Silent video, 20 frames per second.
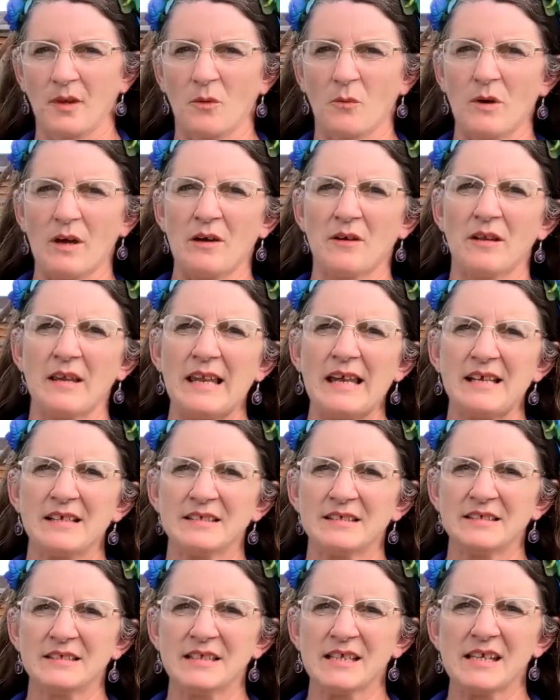Well, Now
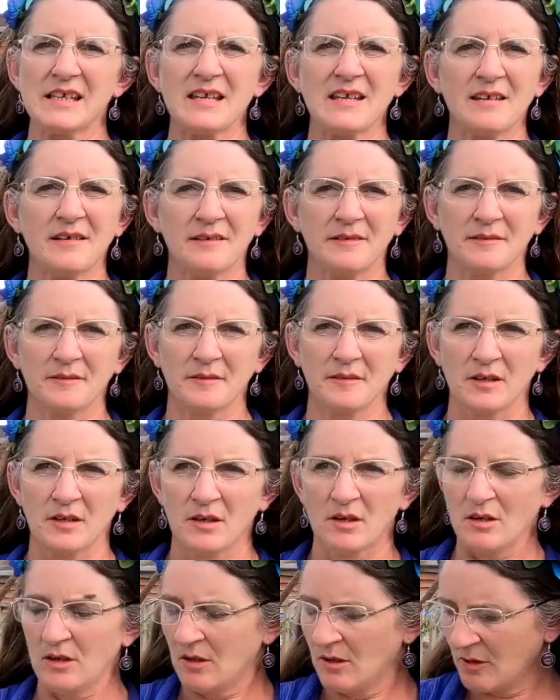let's see
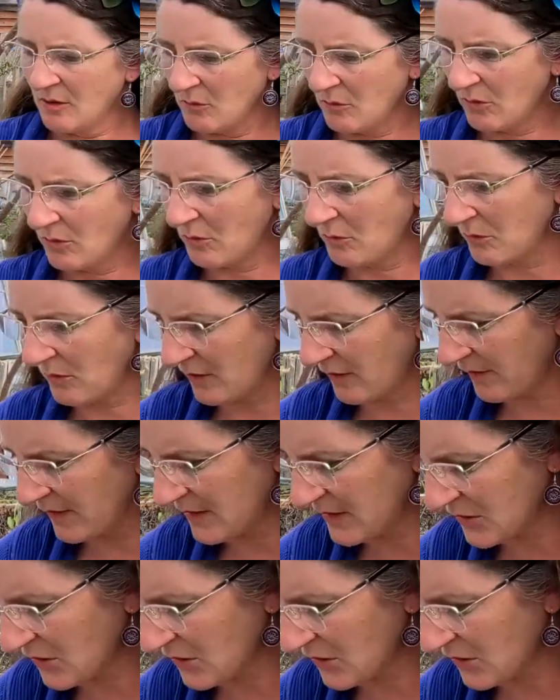what one of these